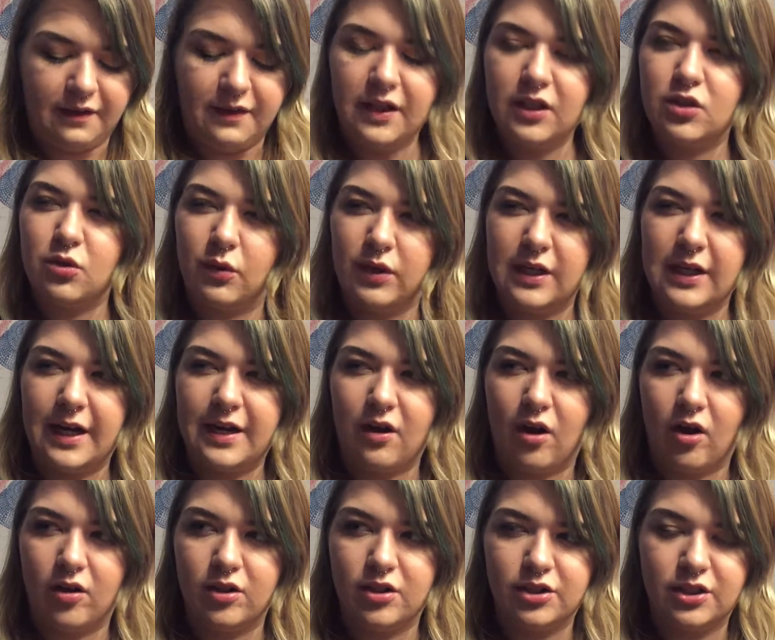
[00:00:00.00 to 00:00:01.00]
I think,
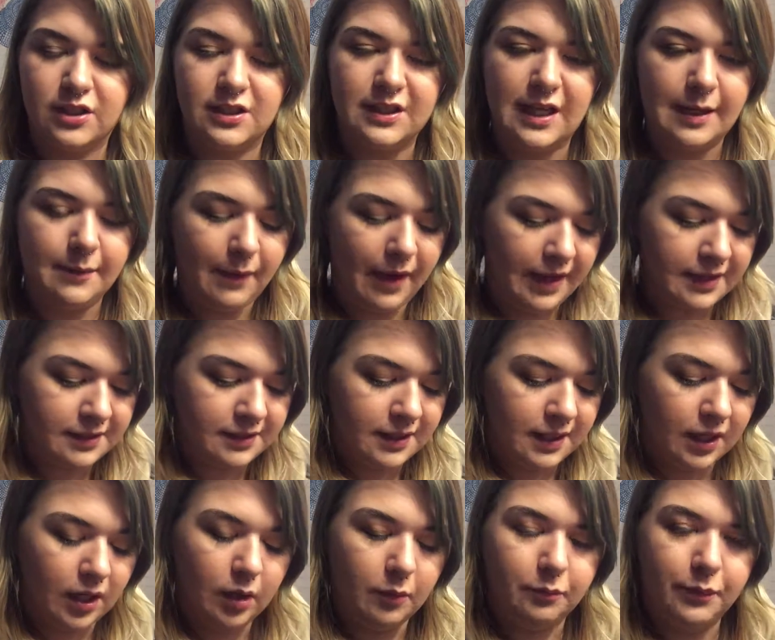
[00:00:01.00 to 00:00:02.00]
$29, the same as
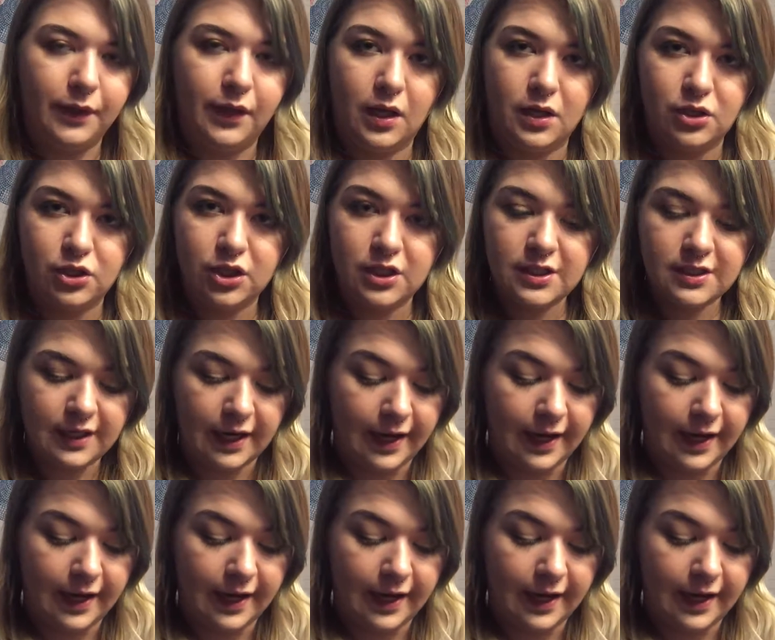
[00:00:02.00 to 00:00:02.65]
their blushes.